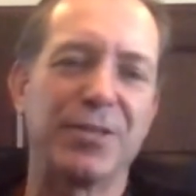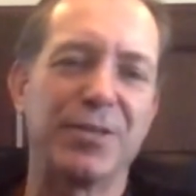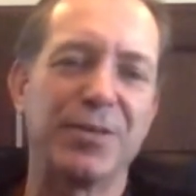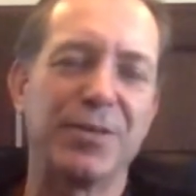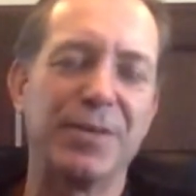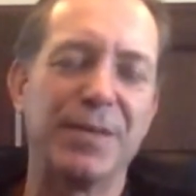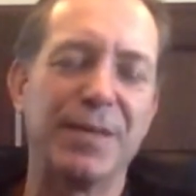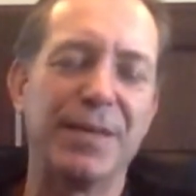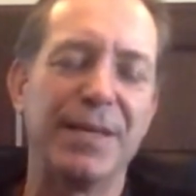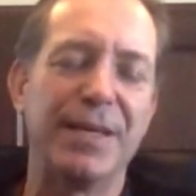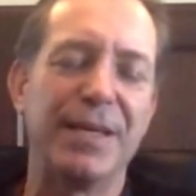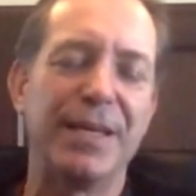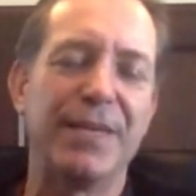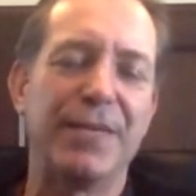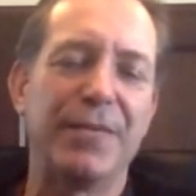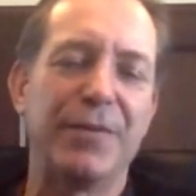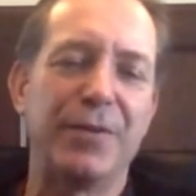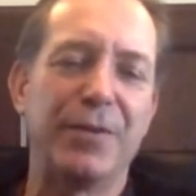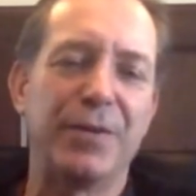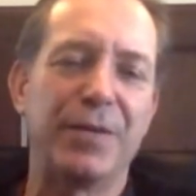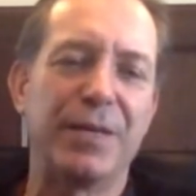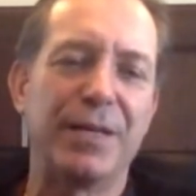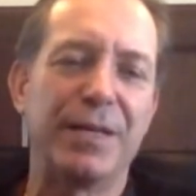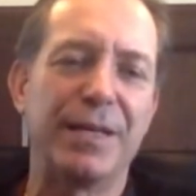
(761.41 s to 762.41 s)
So if
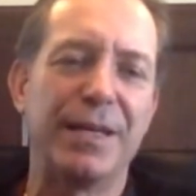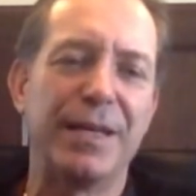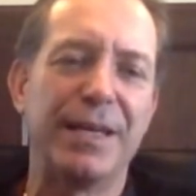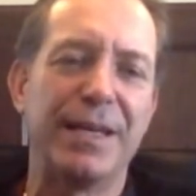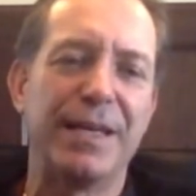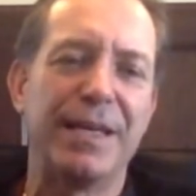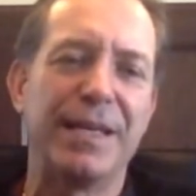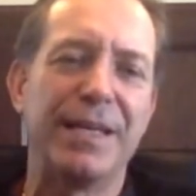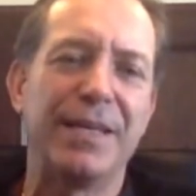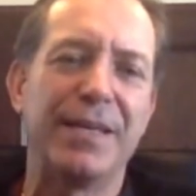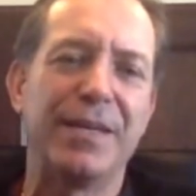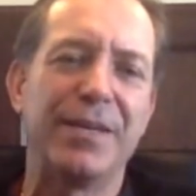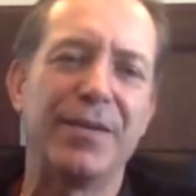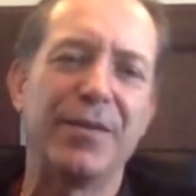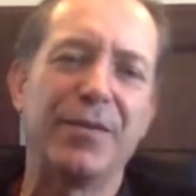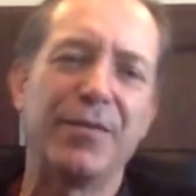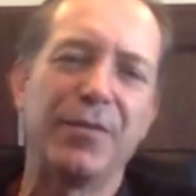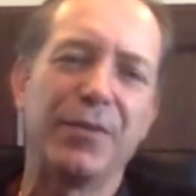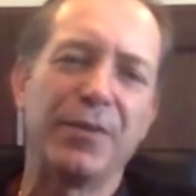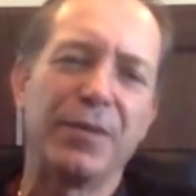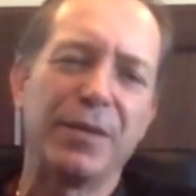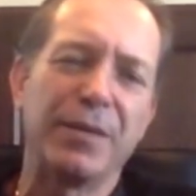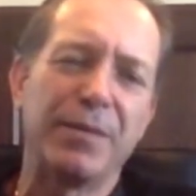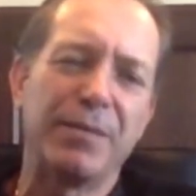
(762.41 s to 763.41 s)
you can, you know,
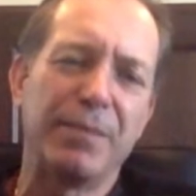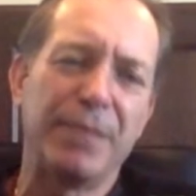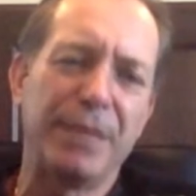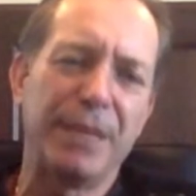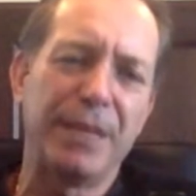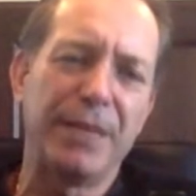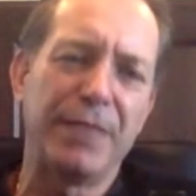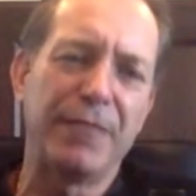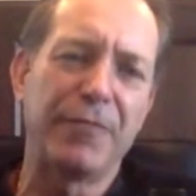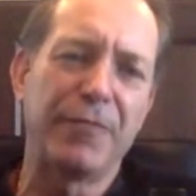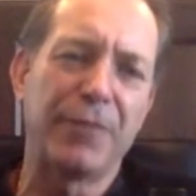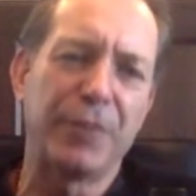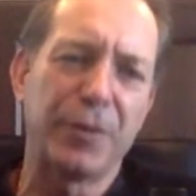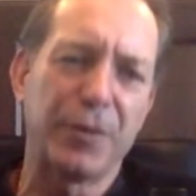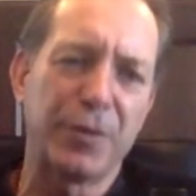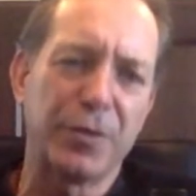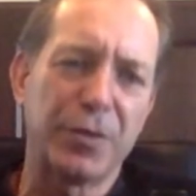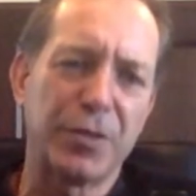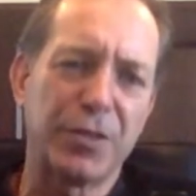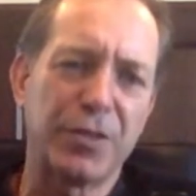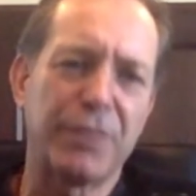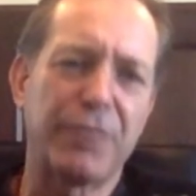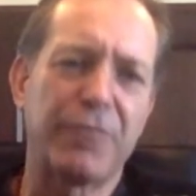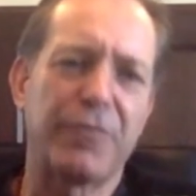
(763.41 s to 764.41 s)
if you can be
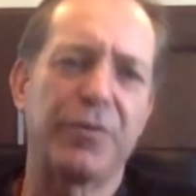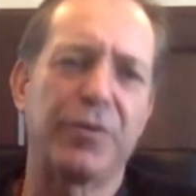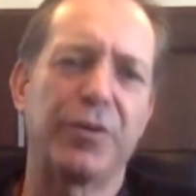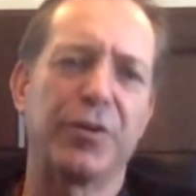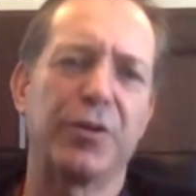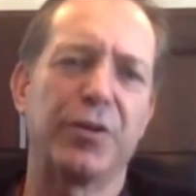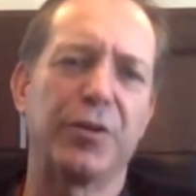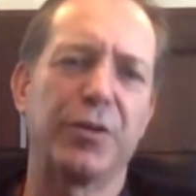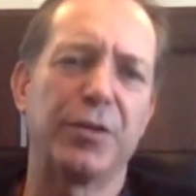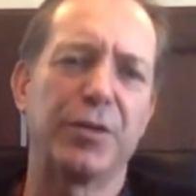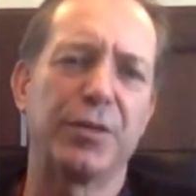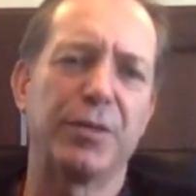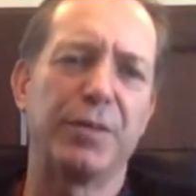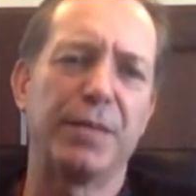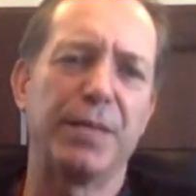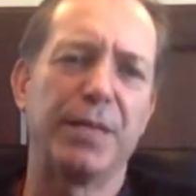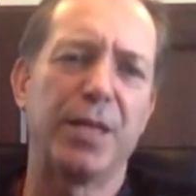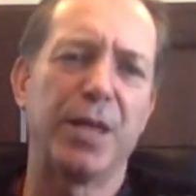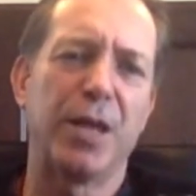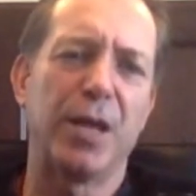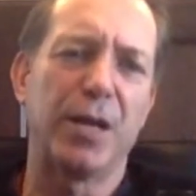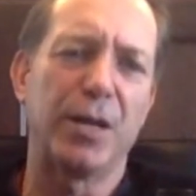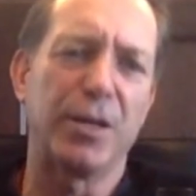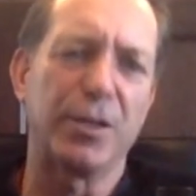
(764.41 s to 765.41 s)
first, if you're good to be
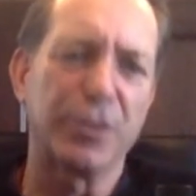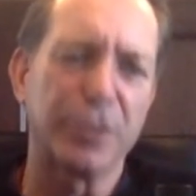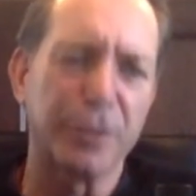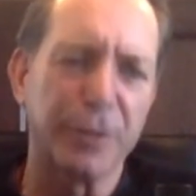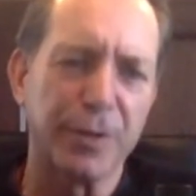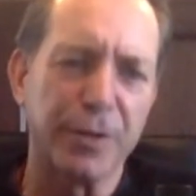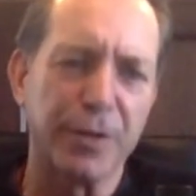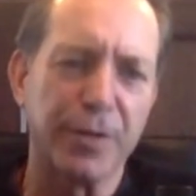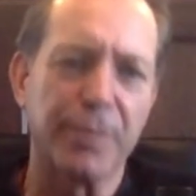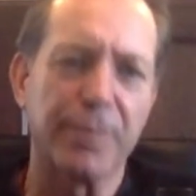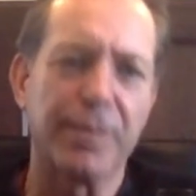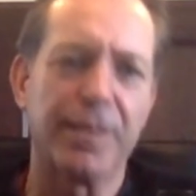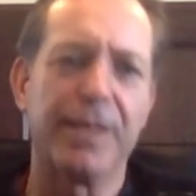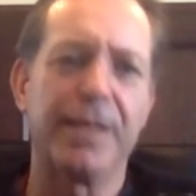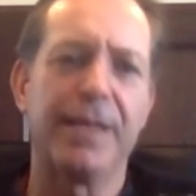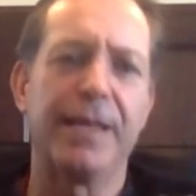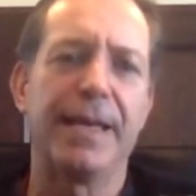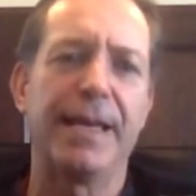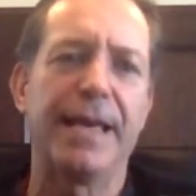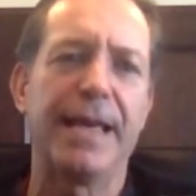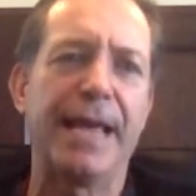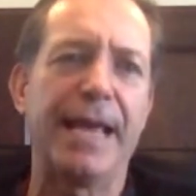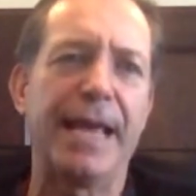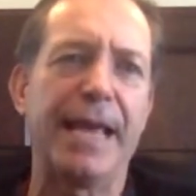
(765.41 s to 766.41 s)
long-term
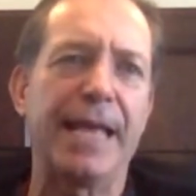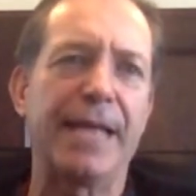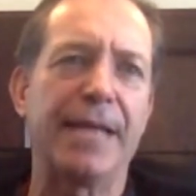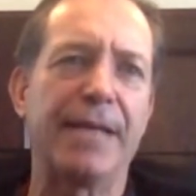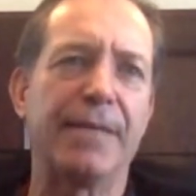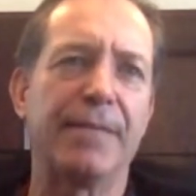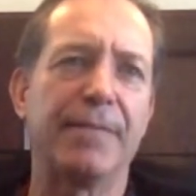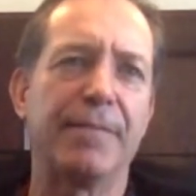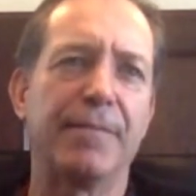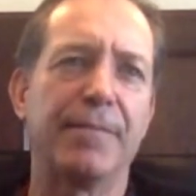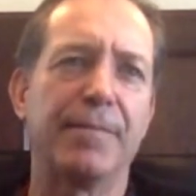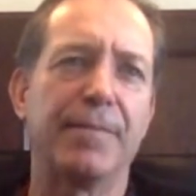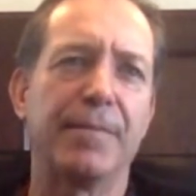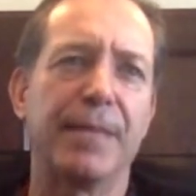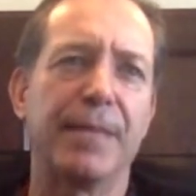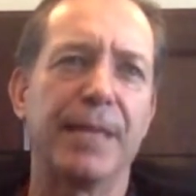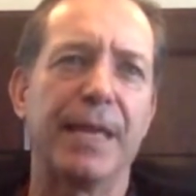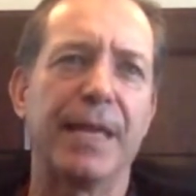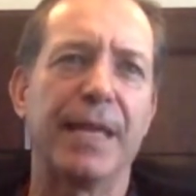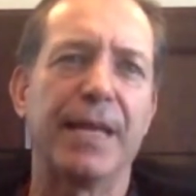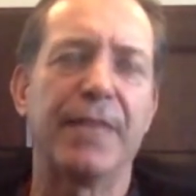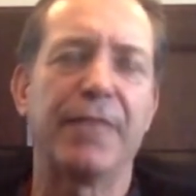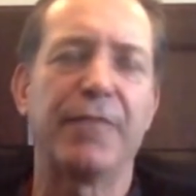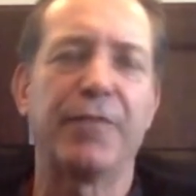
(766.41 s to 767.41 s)
and
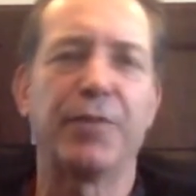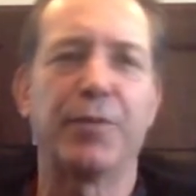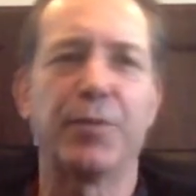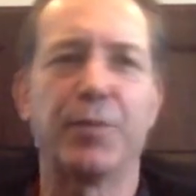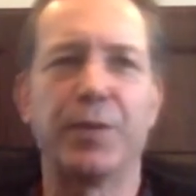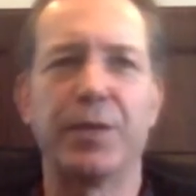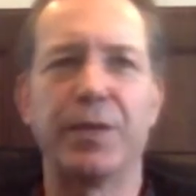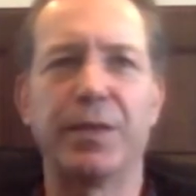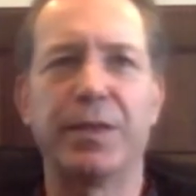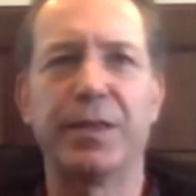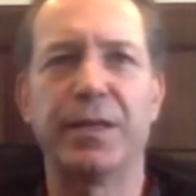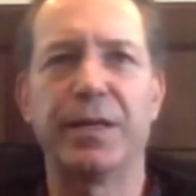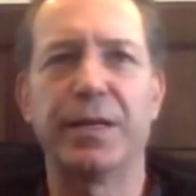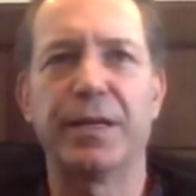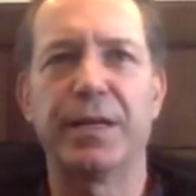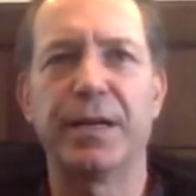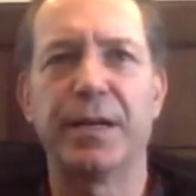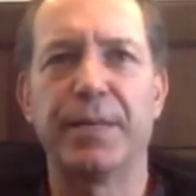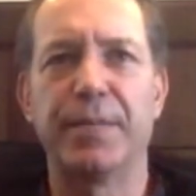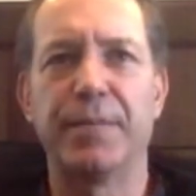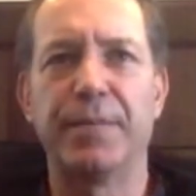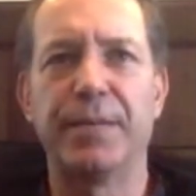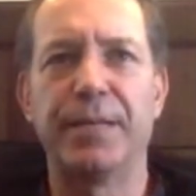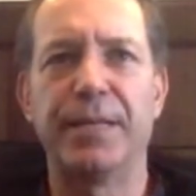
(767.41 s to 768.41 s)
if you're with a
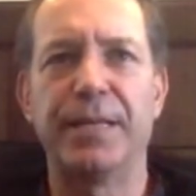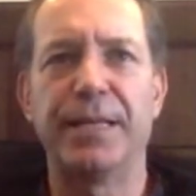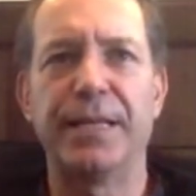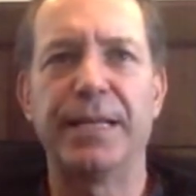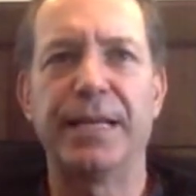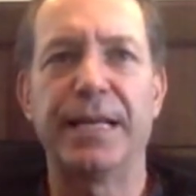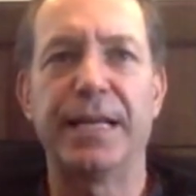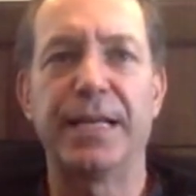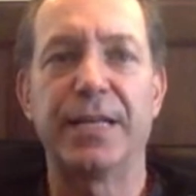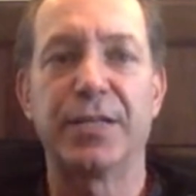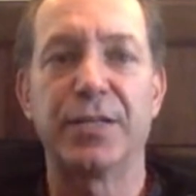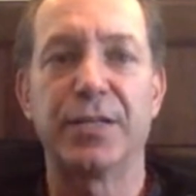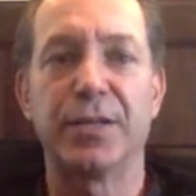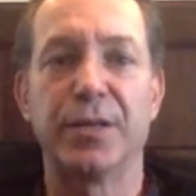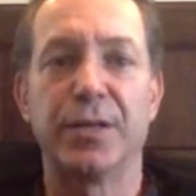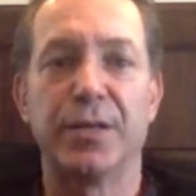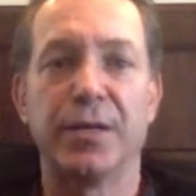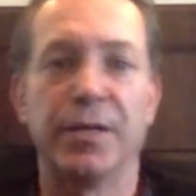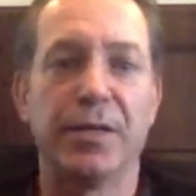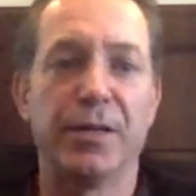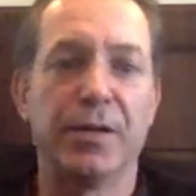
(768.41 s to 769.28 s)
company that has,